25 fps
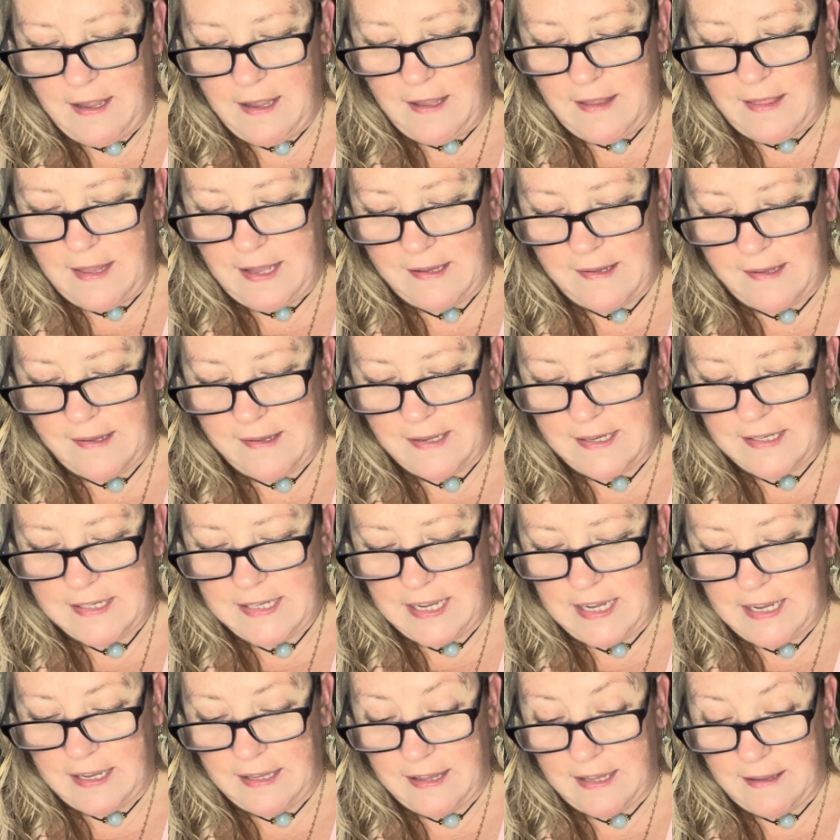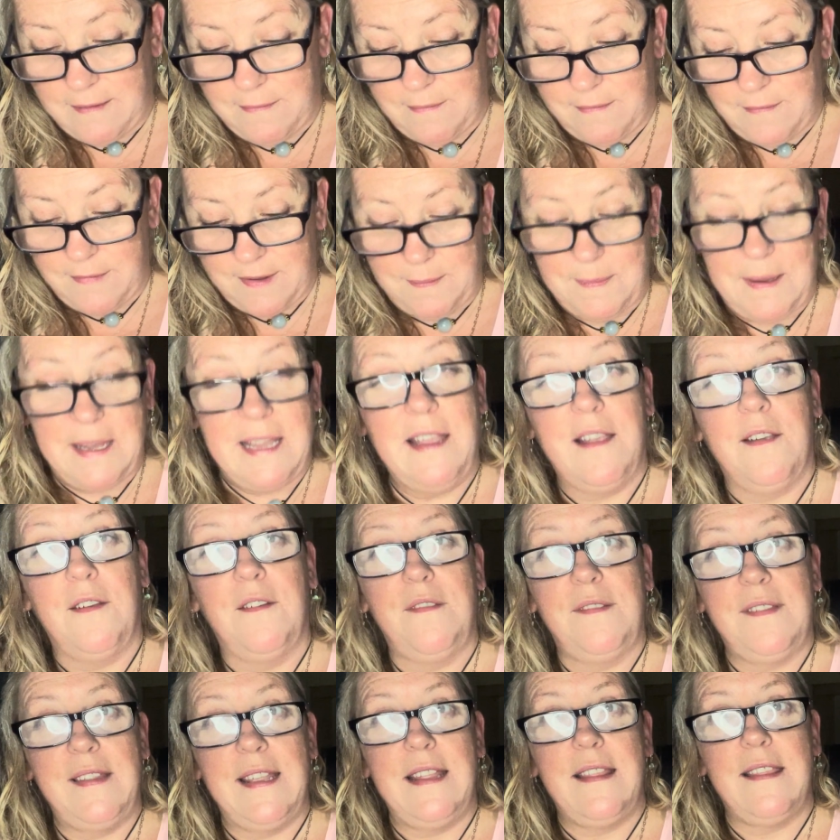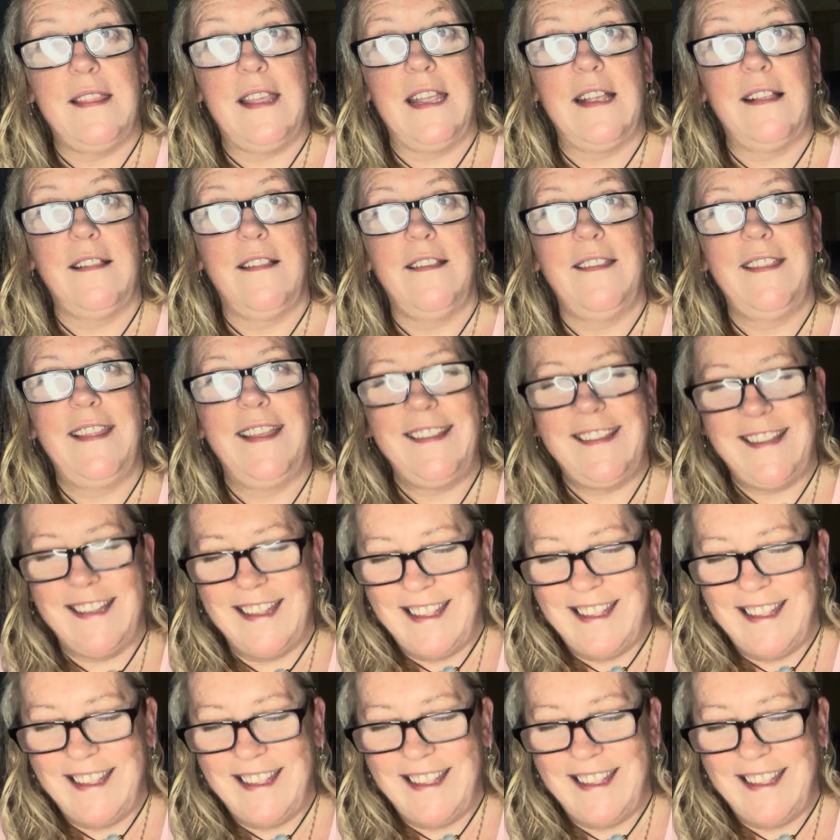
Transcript: This is a deck that, speaking of Saint Thecla,